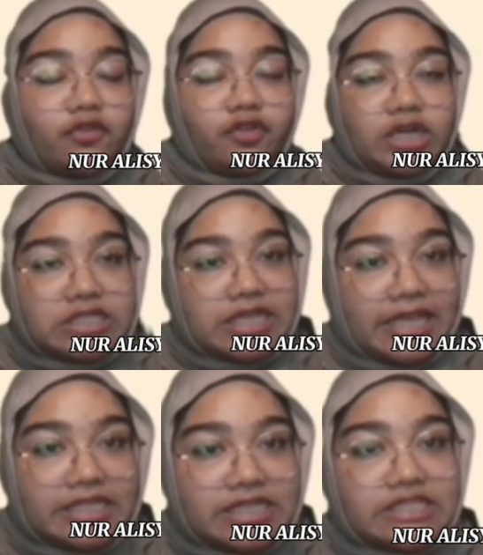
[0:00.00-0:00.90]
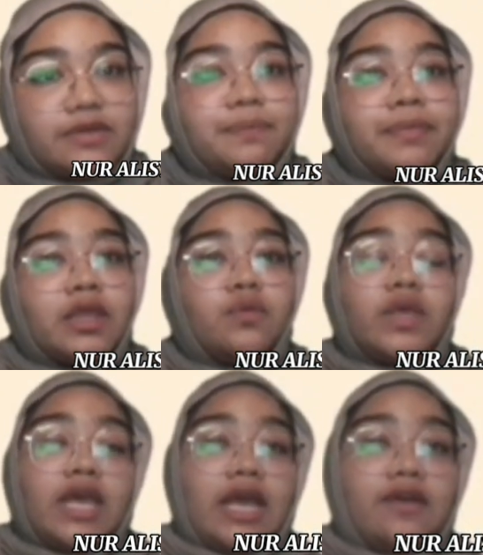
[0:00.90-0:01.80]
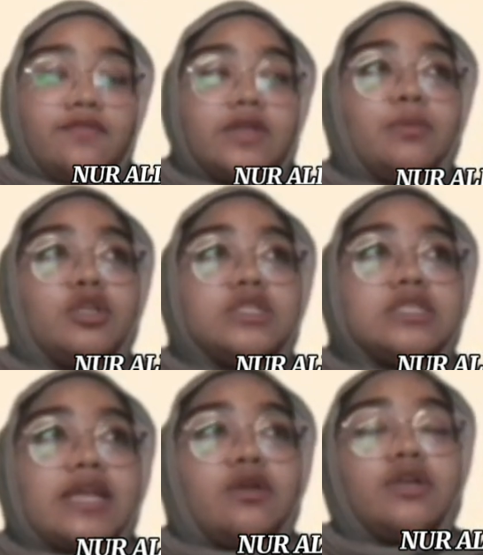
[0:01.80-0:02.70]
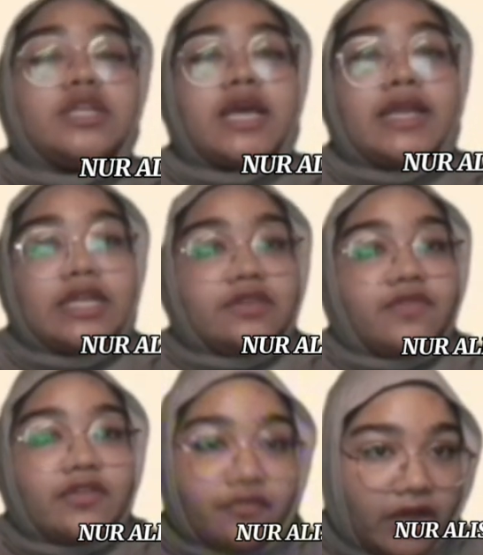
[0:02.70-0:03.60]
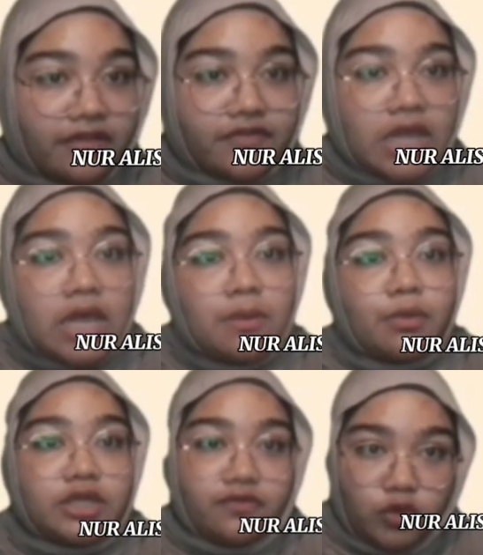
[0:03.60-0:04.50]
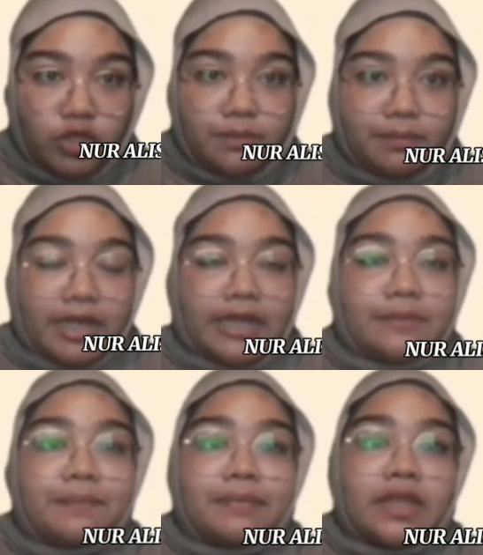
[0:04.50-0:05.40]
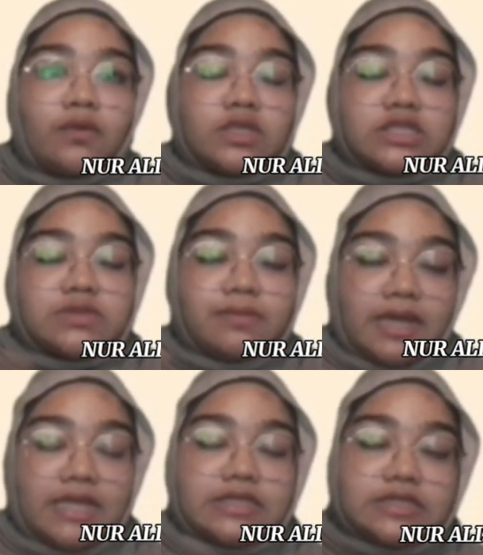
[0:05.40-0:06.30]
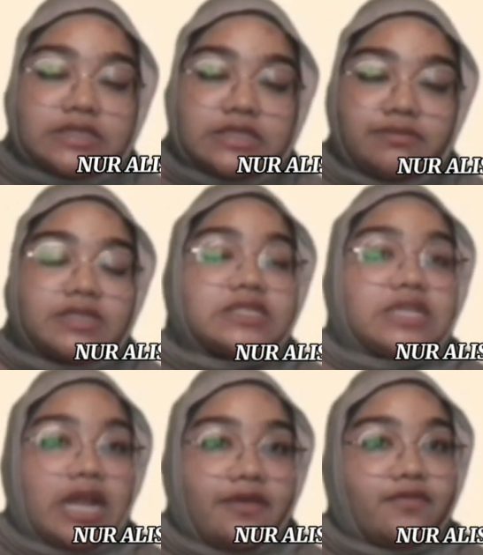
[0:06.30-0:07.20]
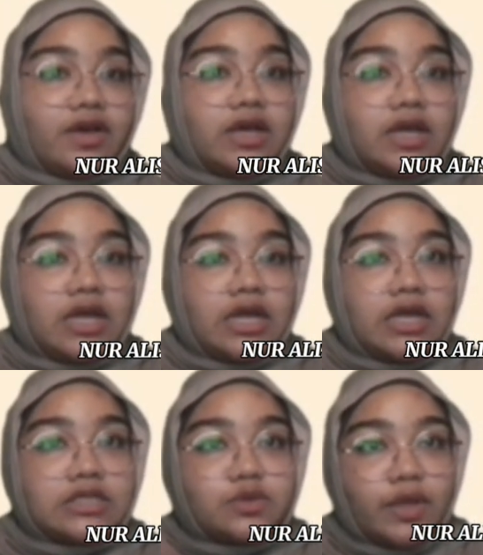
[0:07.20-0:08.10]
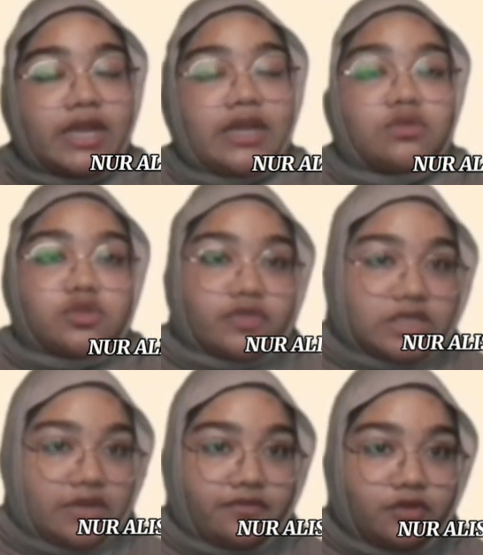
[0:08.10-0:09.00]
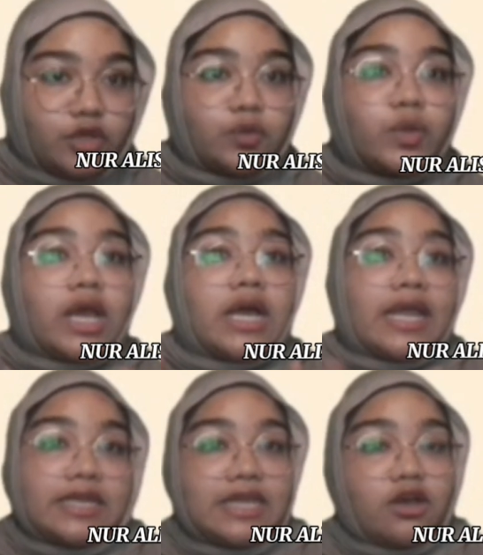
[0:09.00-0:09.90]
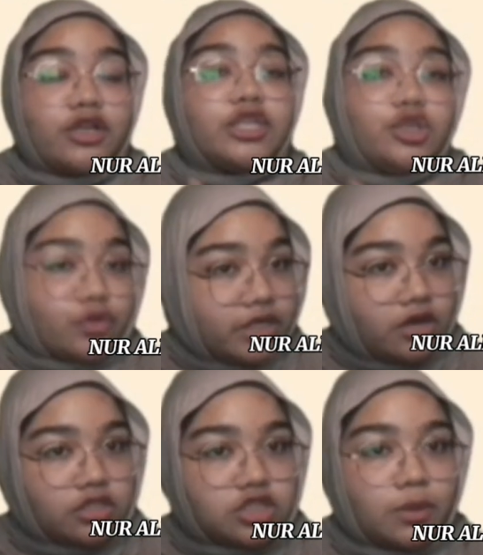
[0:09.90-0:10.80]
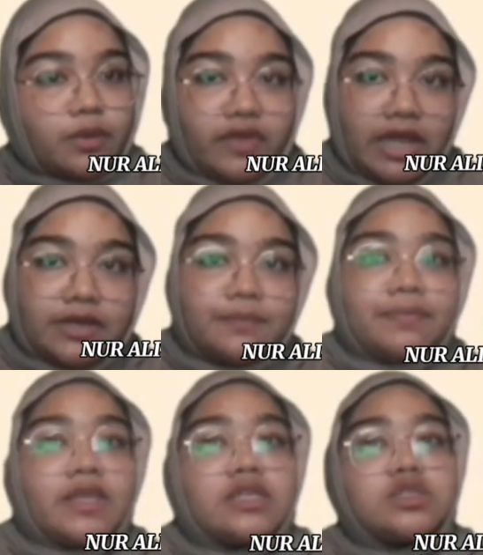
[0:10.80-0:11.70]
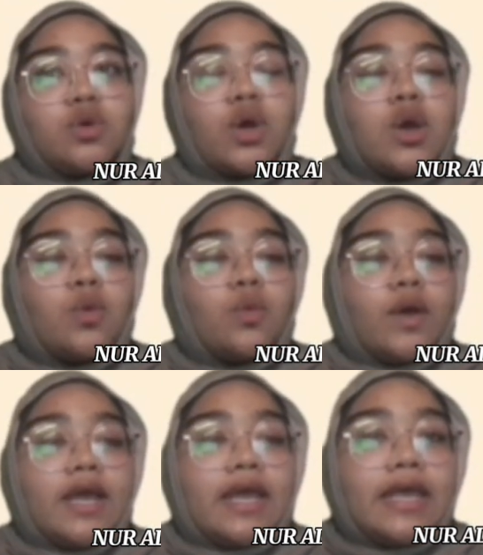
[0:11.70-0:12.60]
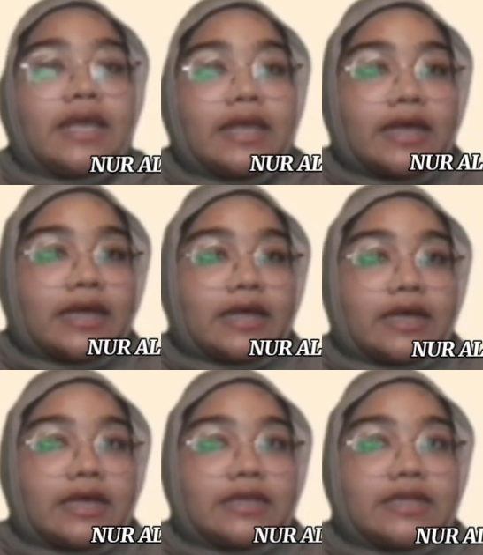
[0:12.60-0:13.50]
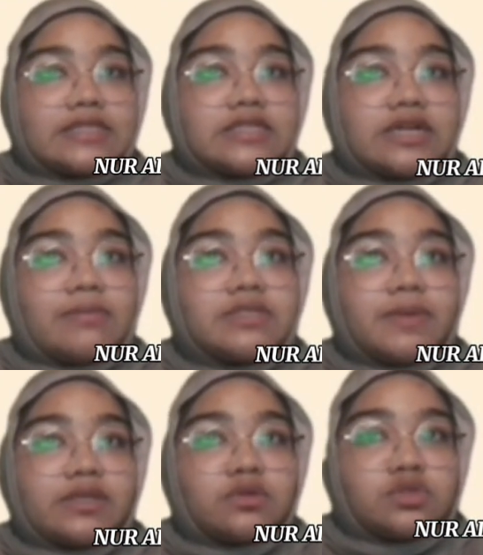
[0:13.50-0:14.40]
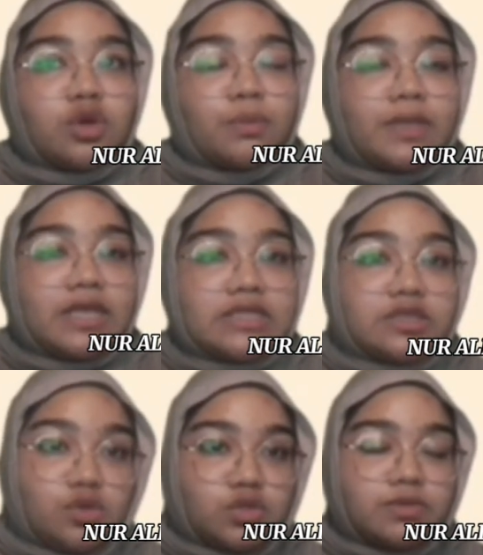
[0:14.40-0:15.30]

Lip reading: for forensic cases. We have the models can already identify 5 body fluid, but which is blood, semen, saliva, sweat, and also vaginal fluid. We are adding on urine on top of that. So why does Raman spectroscopy is